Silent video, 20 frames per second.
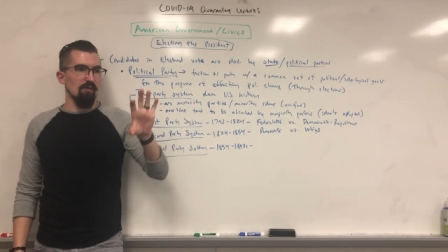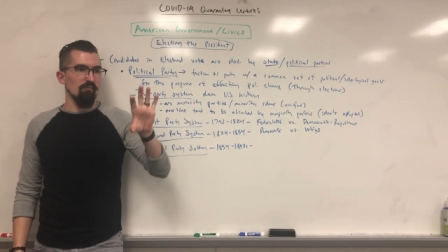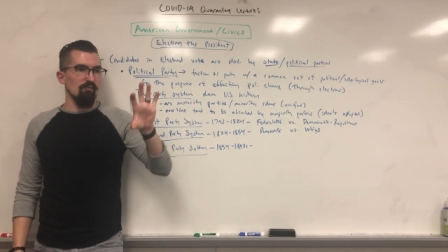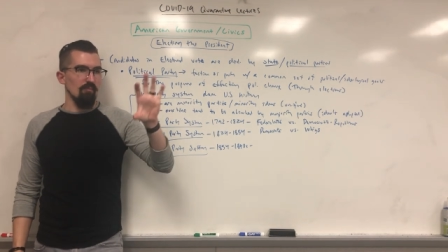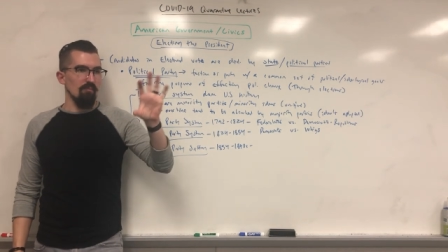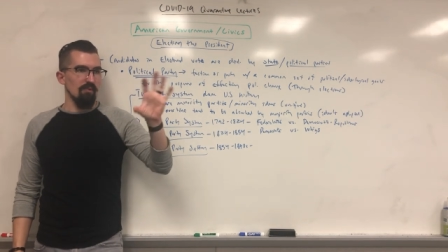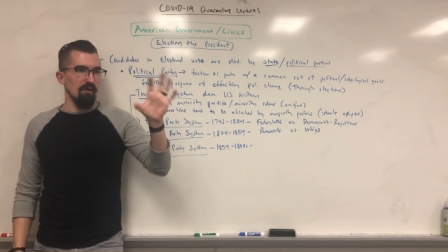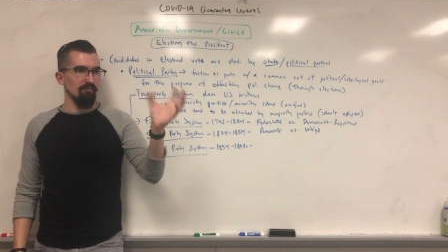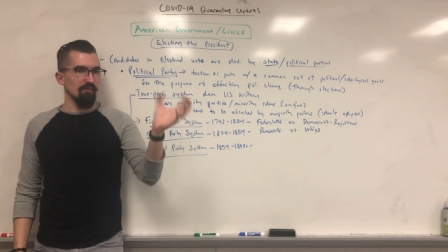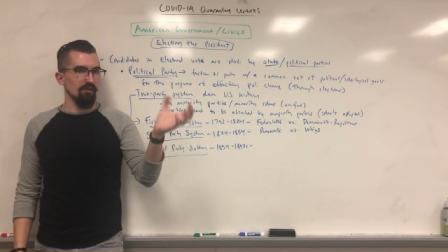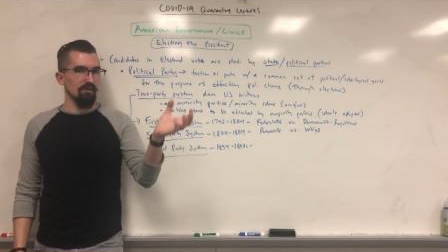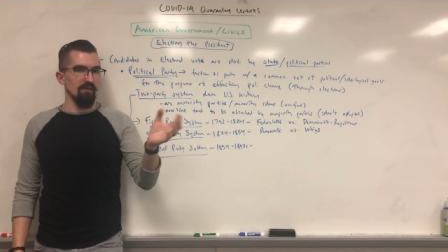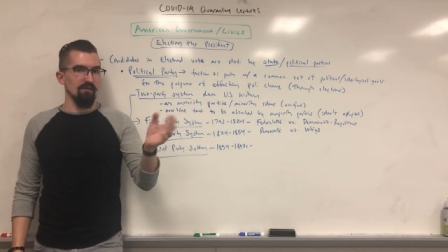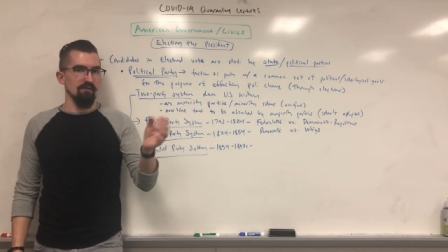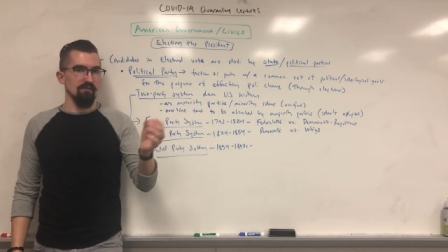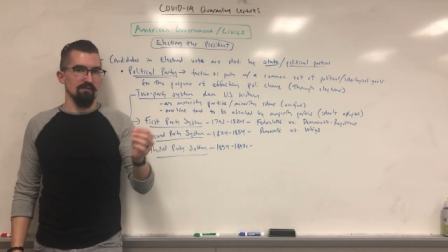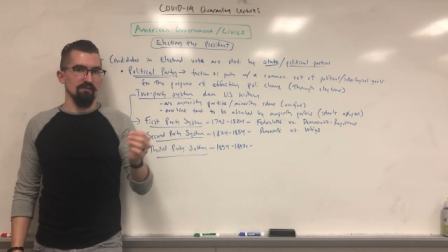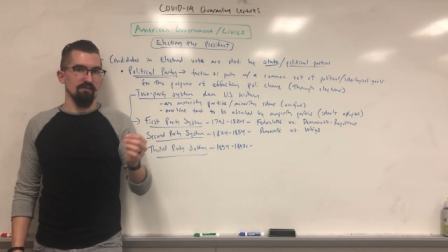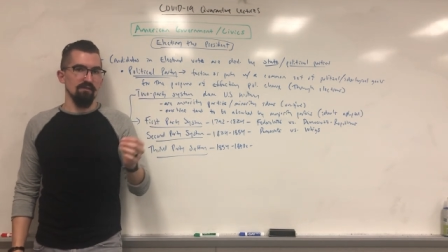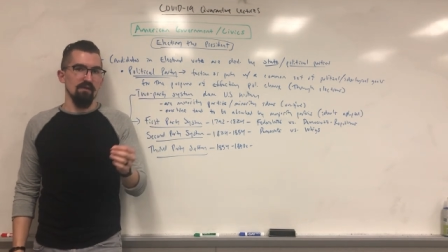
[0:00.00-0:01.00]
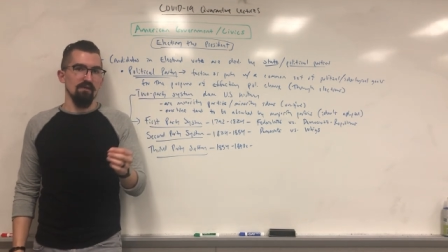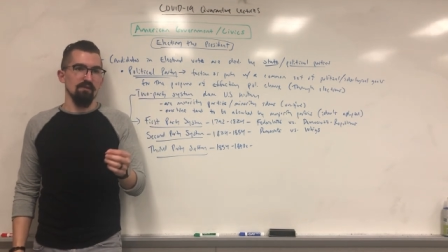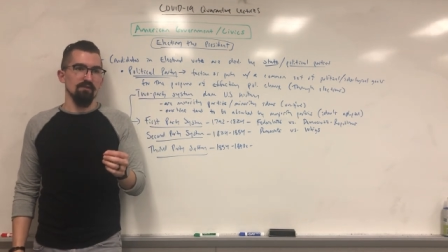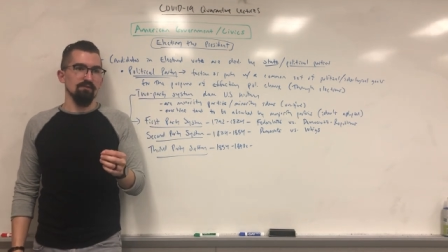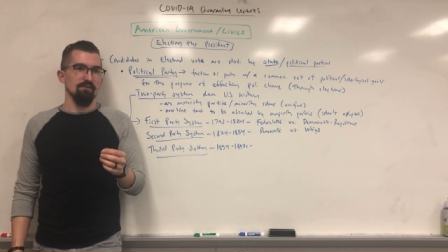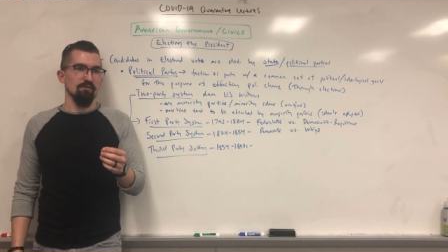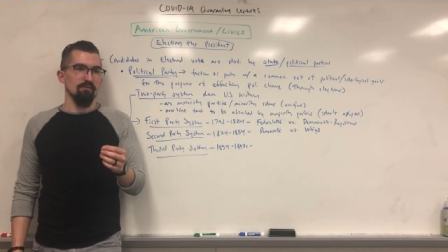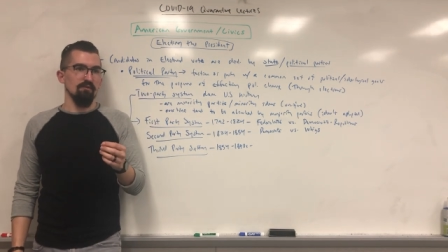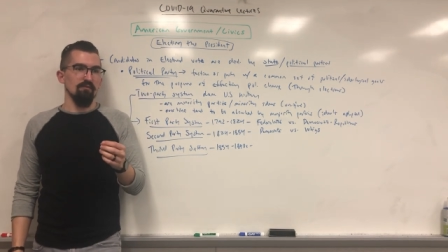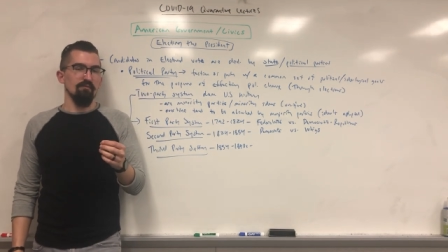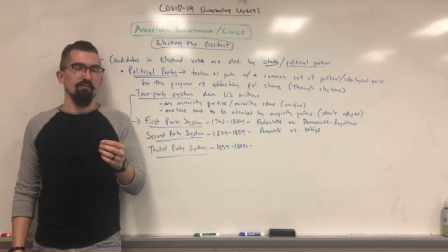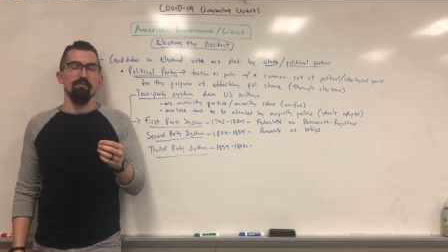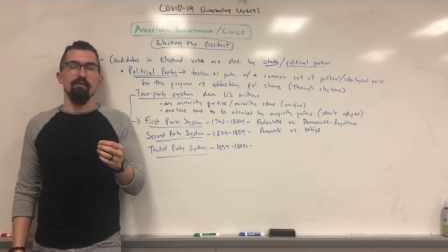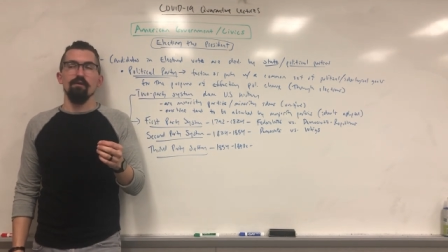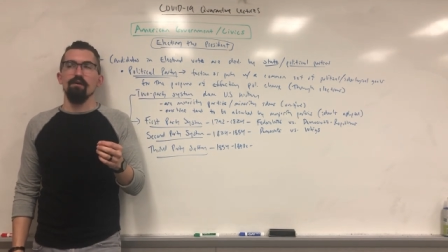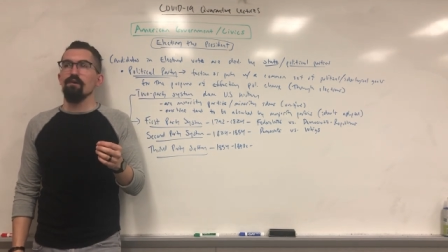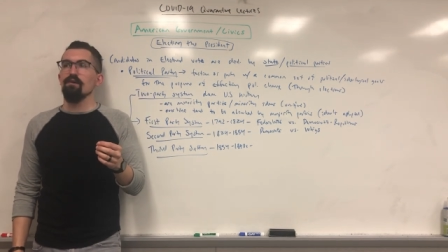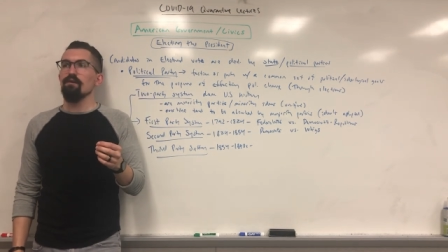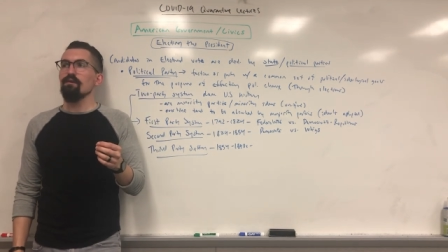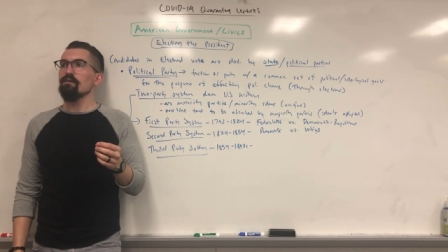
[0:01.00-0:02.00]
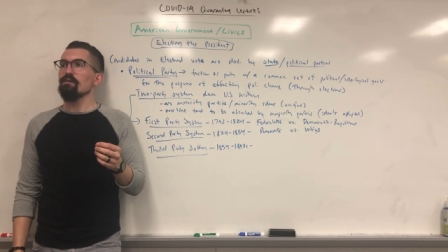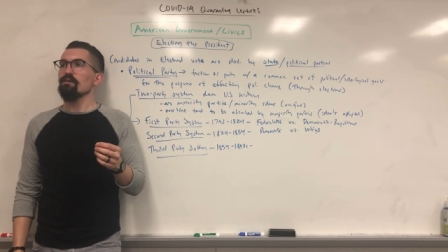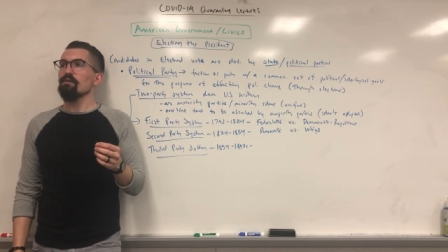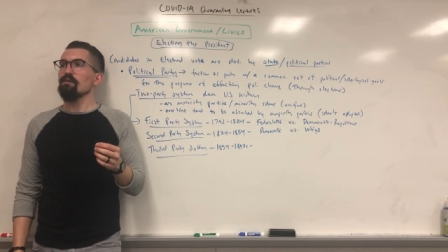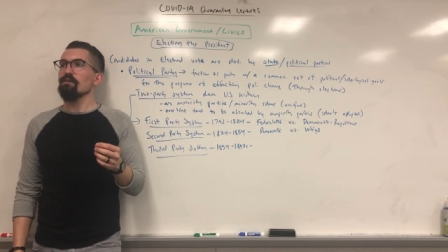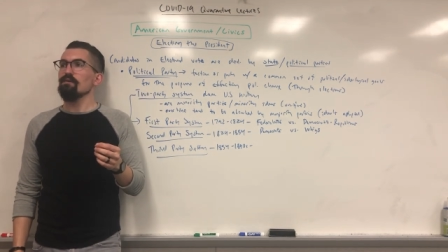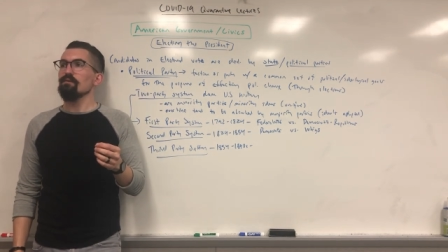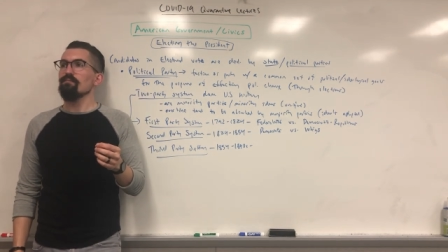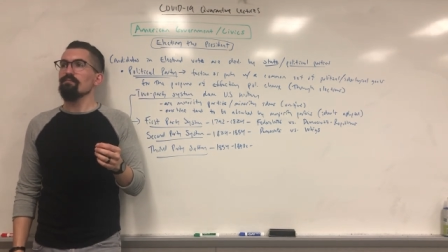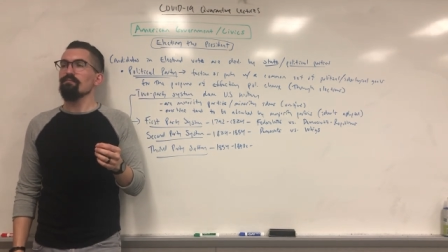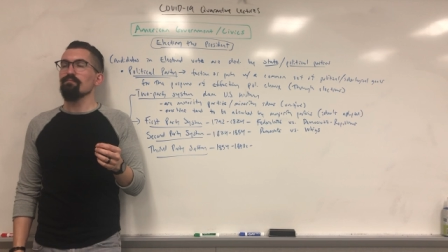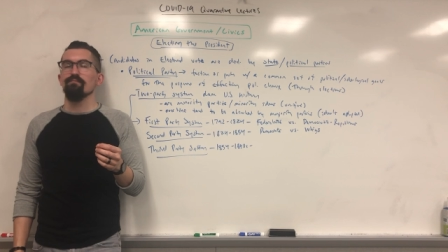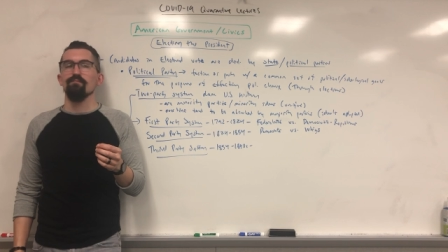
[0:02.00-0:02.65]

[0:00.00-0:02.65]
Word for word: Republicans sort of